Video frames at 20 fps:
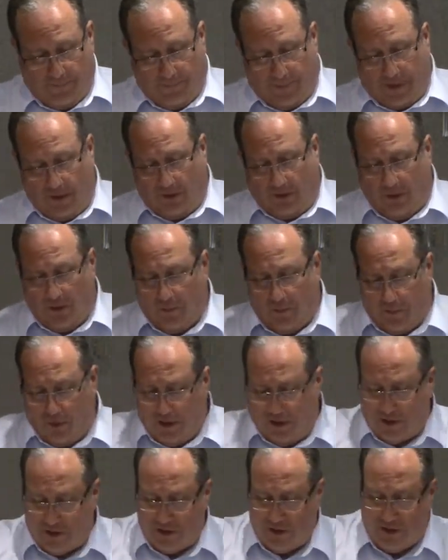Not only were
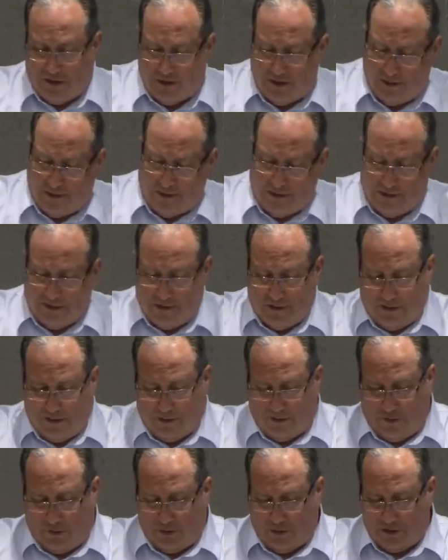these
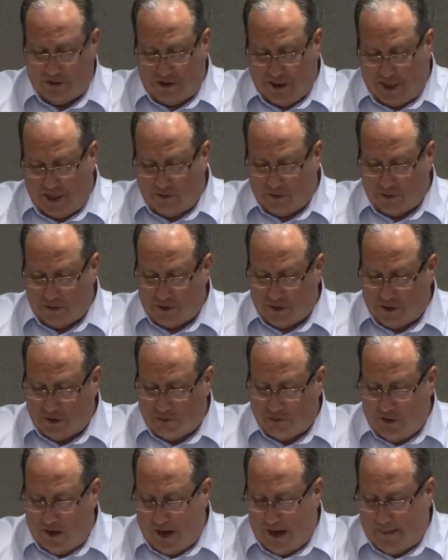thorns dangerous to
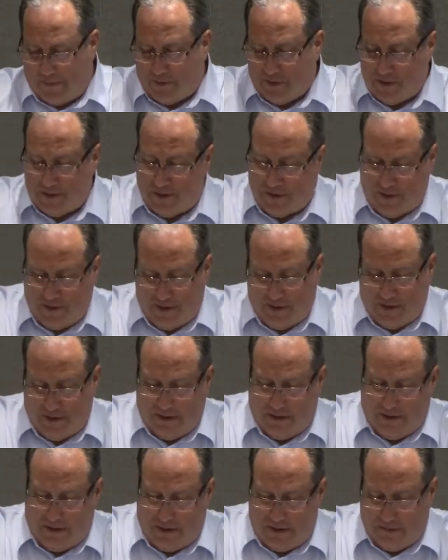crops,
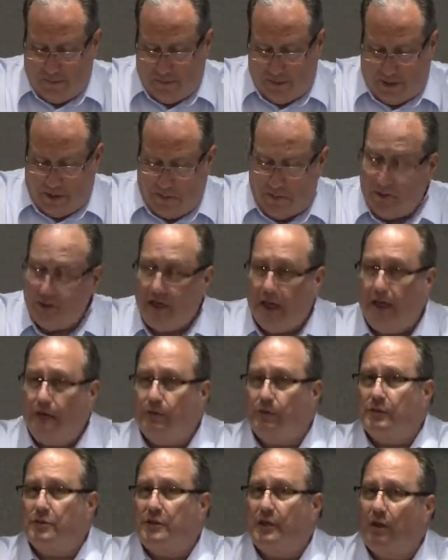but they were
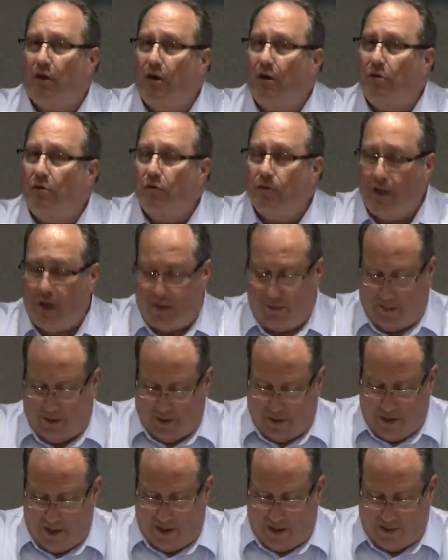dangerous to all who came in
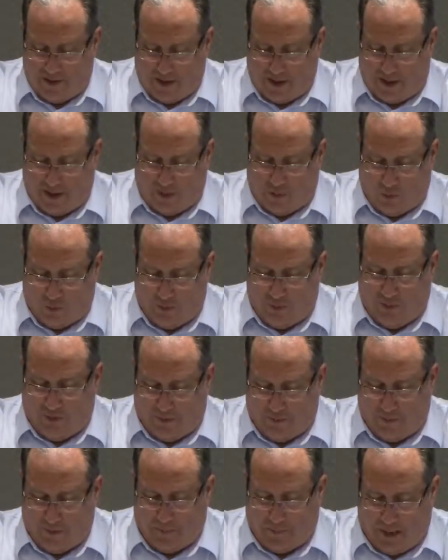contact with
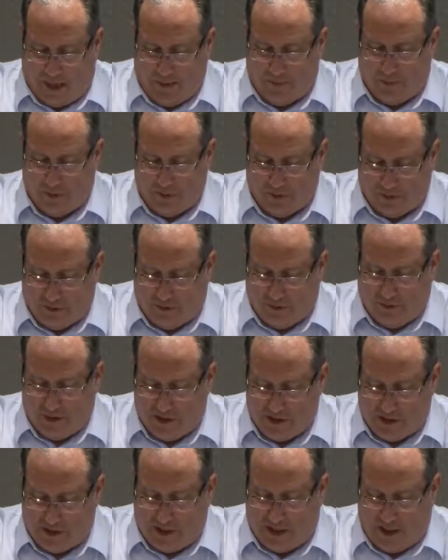them. The Bible clearly
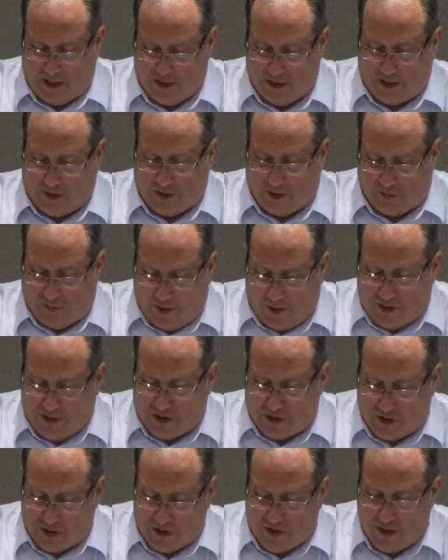says that the
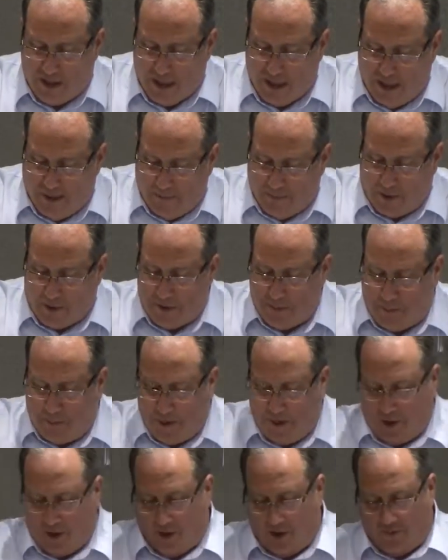righteous must be
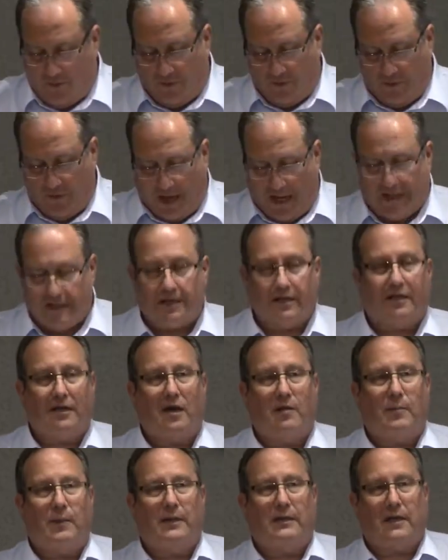careful not to
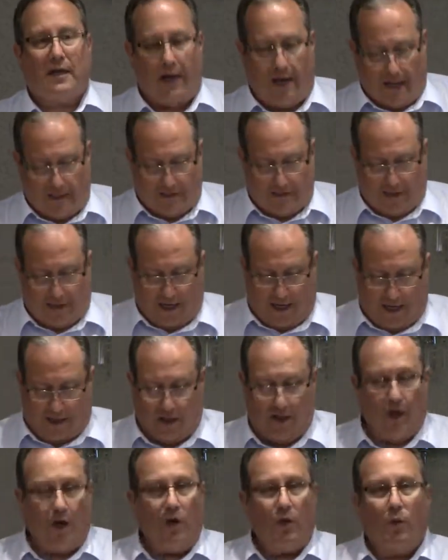come in
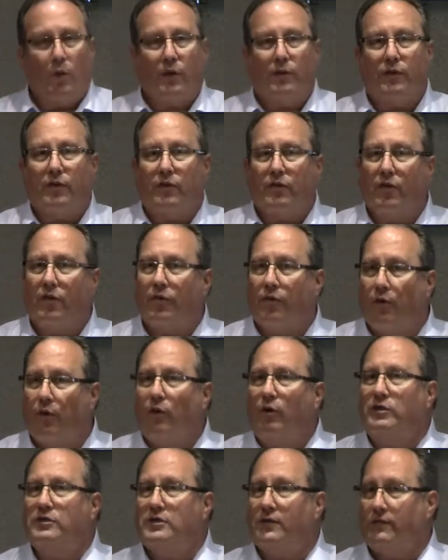contact with the
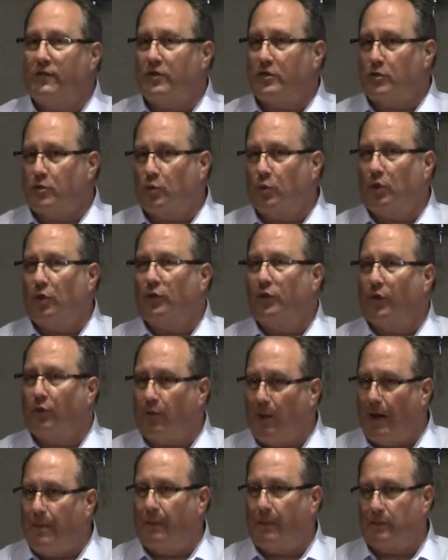thorns of this world, the
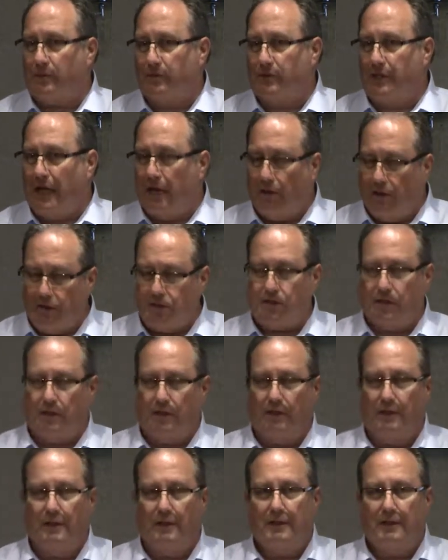rebels. Now, listen,